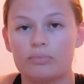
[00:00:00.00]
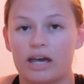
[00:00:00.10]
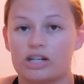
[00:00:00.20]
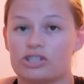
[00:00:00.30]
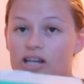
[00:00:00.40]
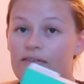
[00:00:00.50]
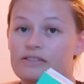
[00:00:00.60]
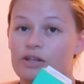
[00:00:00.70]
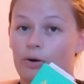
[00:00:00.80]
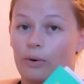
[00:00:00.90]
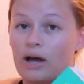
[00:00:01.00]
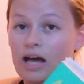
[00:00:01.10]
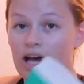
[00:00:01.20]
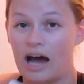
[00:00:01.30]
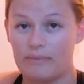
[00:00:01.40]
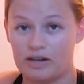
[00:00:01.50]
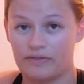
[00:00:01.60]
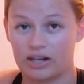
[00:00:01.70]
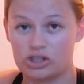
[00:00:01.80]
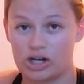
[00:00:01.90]
pages left so I'm
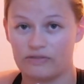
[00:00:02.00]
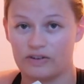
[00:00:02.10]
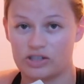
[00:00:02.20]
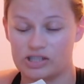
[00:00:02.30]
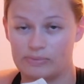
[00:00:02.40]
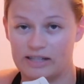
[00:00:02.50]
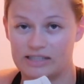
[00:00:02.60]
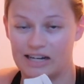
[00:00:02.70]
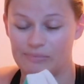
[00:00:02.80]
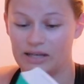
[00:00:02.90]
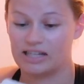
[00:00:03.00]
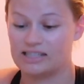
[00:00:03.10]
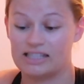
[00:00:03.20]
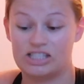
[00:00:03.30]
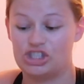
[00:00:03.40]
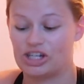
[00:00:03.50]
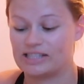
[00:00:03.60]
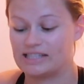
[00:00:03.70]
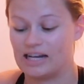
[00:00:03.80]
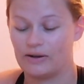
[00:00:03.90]
definitely gonna try to finish this by tonight because it's
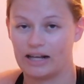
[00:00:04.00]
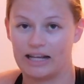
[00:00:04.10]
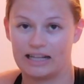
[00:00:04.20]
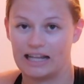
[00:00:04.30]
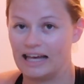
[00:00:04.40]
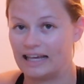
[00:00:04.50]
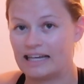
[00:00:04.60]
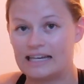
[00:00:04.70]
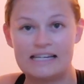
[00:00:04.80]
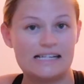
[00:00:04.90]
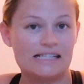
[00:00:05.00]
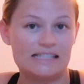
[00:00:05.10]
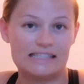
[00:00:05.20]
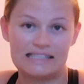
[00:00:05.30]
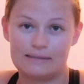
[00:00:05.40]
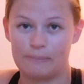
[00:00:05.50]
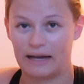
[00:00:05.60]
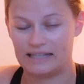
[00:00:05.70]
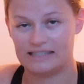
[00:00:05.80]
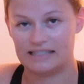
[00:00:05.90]
just now getting like
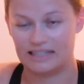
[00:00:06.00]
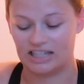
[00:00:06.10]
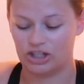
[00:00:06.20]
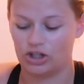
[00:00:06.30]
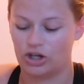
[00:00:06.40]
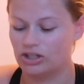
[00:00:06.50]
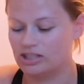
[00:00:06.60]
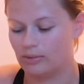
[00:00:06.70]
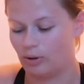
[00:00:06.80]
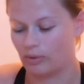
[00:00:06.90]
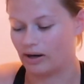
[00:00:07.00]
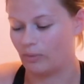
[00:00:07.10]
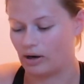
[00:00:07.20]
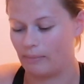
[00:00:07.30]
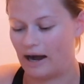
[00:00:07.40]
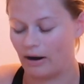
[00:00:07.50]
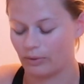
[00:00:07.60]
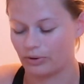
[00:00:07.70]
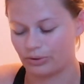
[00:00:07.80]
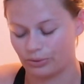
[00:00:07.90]
spicy and good to the point where I want to
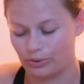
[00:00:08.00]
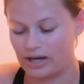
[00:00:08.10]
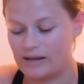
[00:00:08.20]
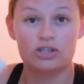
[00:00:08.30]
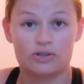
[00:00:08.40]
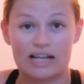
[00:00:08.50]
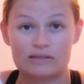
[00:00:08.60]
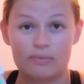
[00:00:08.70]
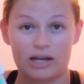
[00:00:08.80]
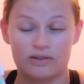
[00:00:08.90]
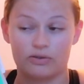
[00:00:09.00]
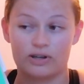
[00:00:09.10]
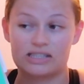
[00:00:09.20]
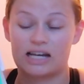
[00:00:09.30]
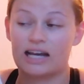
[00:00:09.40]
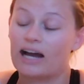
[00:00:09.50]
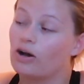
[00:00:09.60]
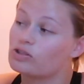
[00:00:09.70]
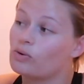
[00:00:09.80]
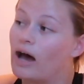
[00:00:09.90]
power through it. So that's my plan for the rest of the night. I
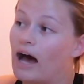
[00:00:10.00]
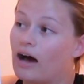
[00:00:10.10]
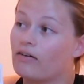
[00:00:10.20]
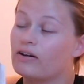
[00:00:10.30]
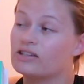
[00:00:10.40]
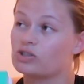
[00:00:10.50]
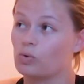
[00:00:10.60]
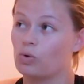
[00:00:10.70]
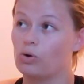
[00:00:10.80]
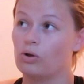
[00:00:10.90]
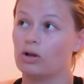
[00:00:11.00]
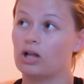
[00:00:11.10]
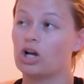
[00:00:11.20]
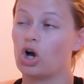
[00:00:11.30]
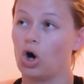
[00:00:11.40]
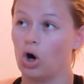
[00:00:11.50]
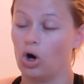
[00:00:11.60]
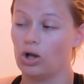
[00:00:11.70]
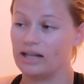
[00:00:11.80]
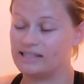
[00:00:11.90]
also have a school
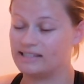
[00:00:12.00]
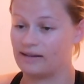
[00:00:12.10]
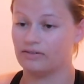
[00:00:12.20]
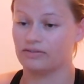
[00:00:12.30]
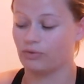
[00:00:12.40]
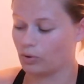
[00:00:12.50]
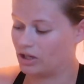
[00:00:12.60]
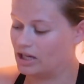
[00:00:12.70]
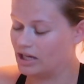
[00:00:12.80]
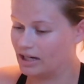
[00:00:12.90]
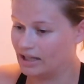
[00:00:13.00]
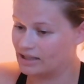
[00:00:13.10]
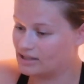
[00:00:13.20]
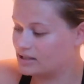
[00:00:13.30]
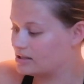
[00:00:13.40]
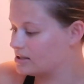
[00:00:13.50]
call at 7.40 and it's